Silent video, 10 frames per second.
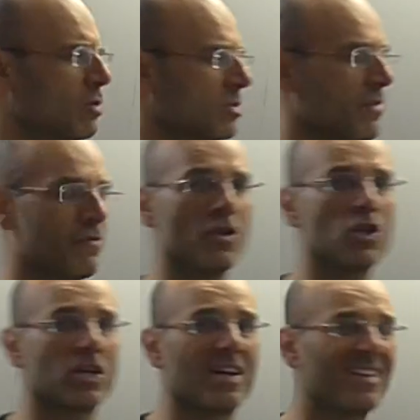because the
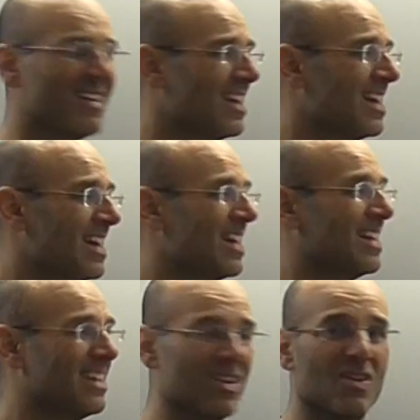friction
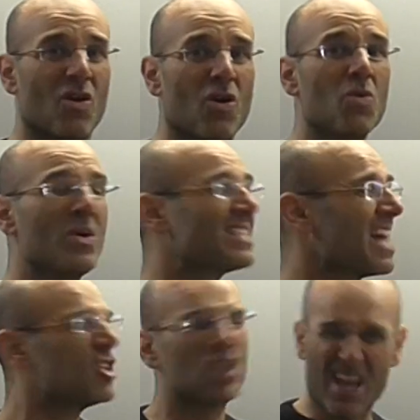always
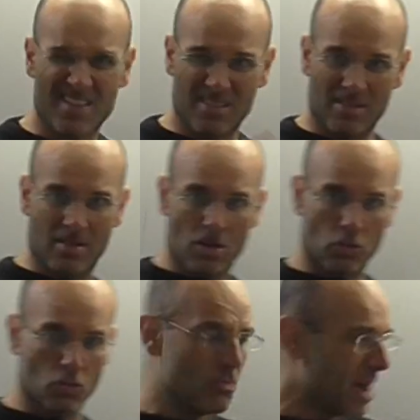adjusts
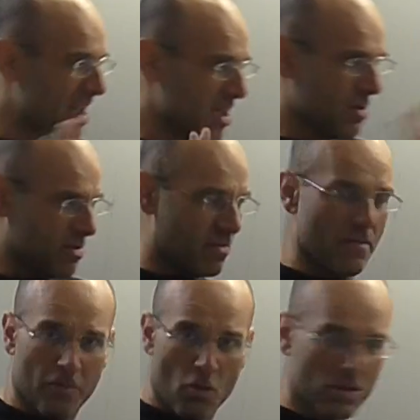to my
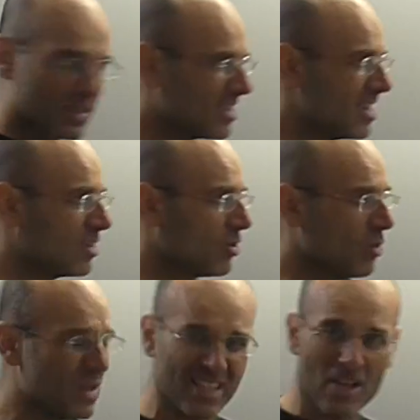force, it
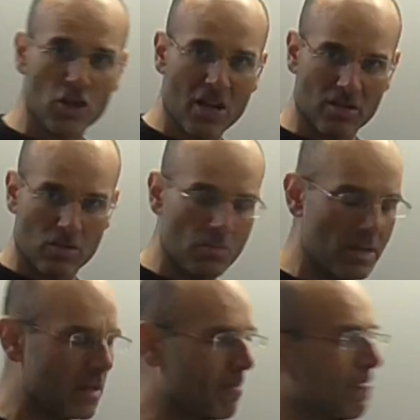always adjusts to me.